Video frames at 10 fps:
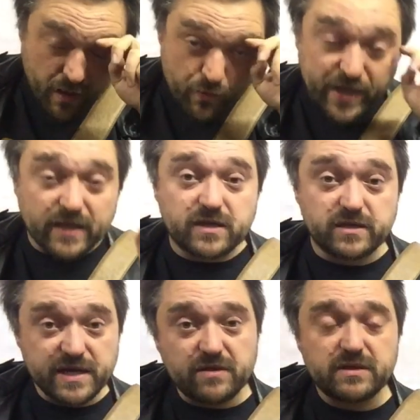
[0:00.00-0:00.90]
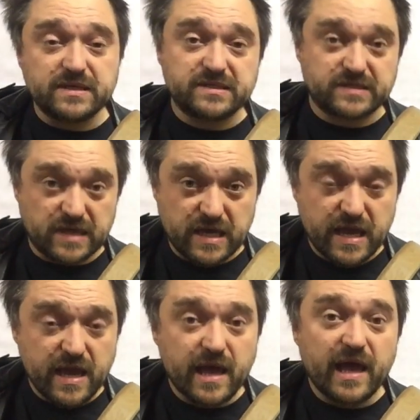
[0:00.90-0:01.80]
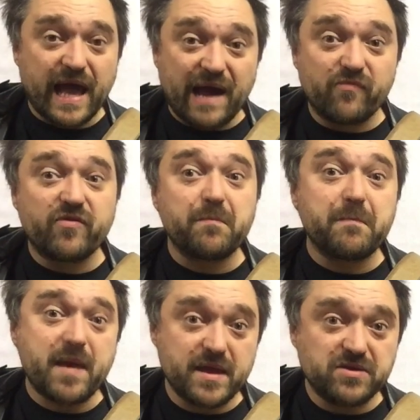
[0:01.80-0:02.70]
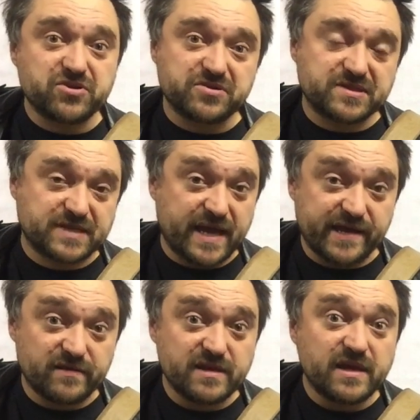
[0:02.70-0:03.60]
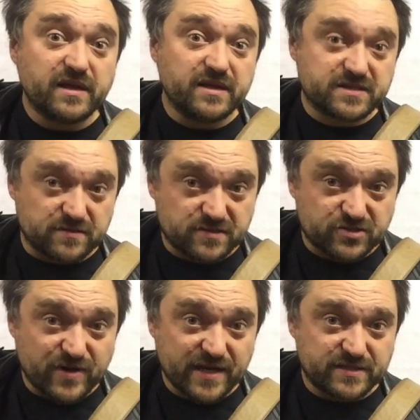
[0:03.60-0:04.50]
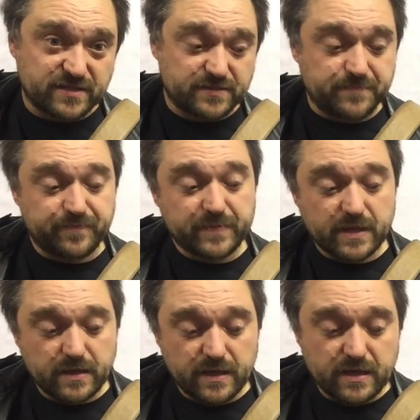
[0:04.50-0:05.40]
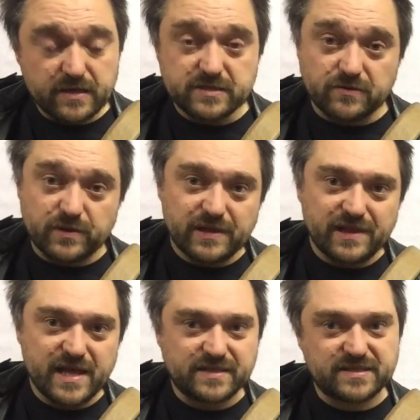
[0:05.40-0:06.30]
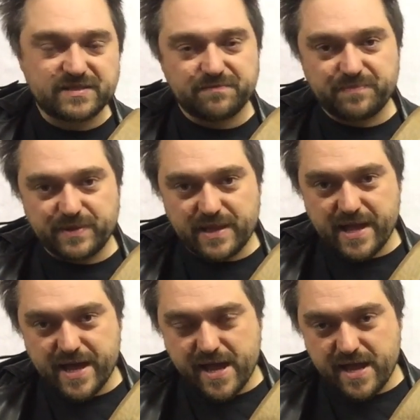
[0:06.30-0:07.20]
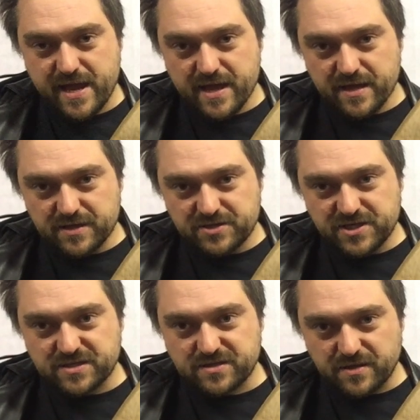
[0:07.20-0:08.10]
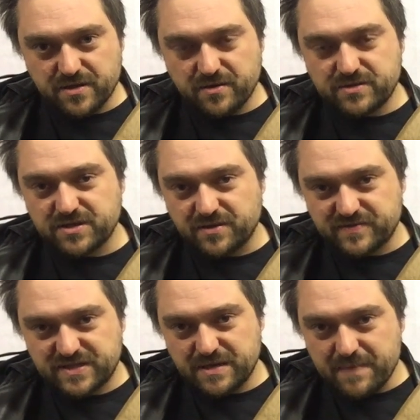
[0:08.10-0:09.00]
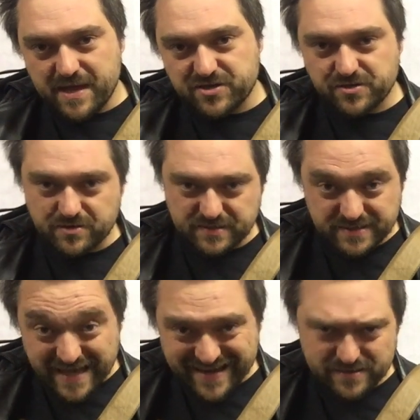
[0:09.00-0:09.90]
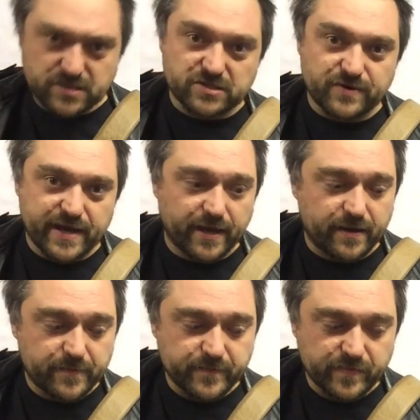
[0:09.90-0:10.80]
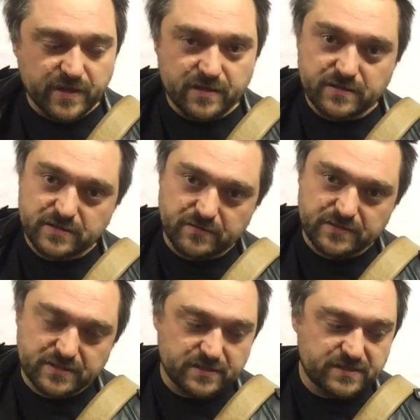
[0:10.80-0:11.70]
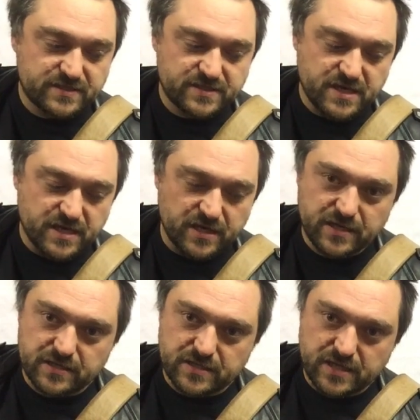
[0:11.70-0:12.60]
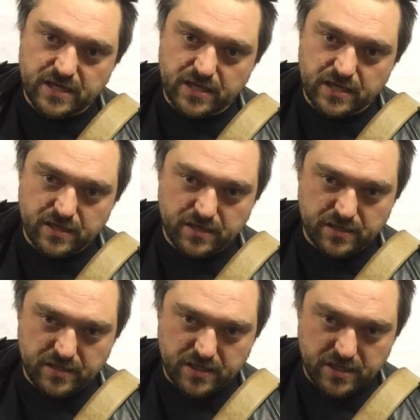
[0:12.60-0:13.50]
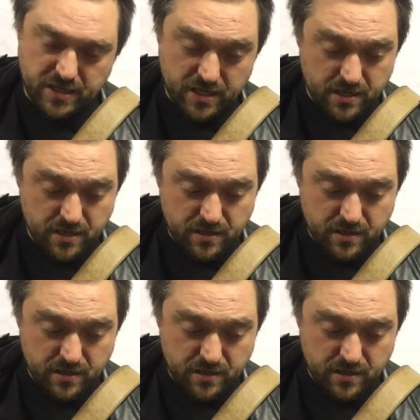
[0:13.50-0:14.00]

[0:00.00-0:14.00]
we can clearly see how the major scale is constructed. So let's play just the notes of C major on 2nd string. It's C, D, E,